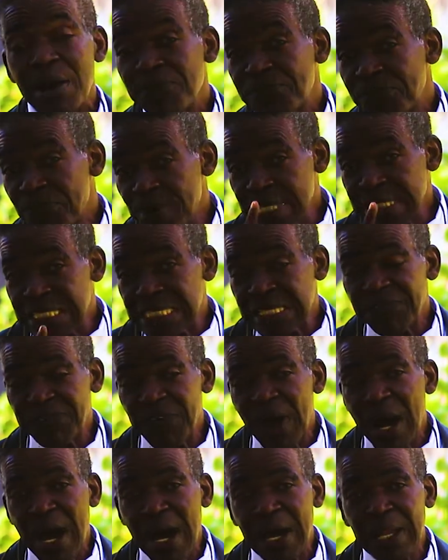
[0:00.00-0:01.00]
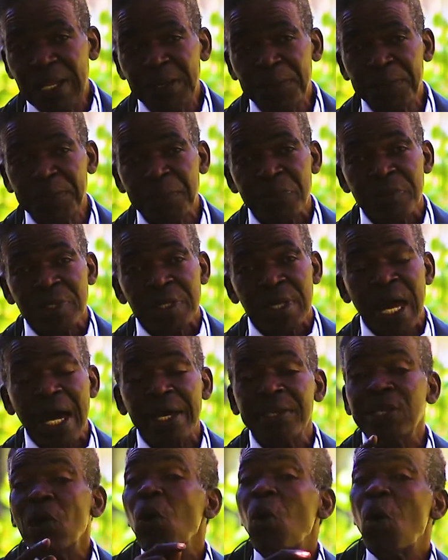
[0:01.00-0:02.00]
First of all,
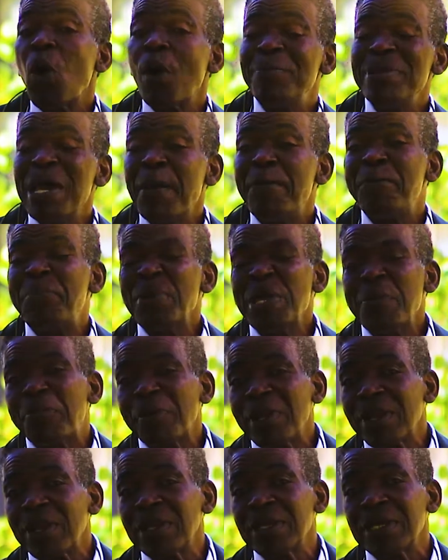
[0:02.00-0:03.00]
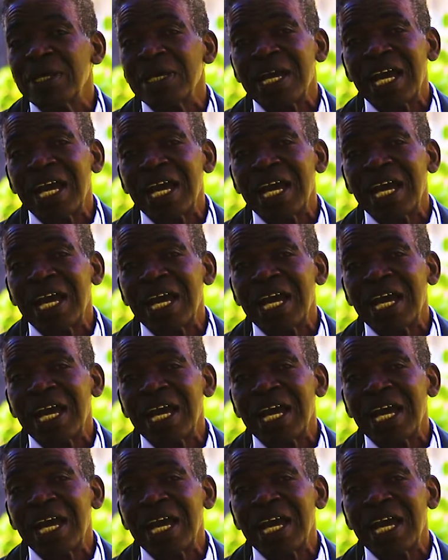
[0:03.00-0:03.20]
the Obia people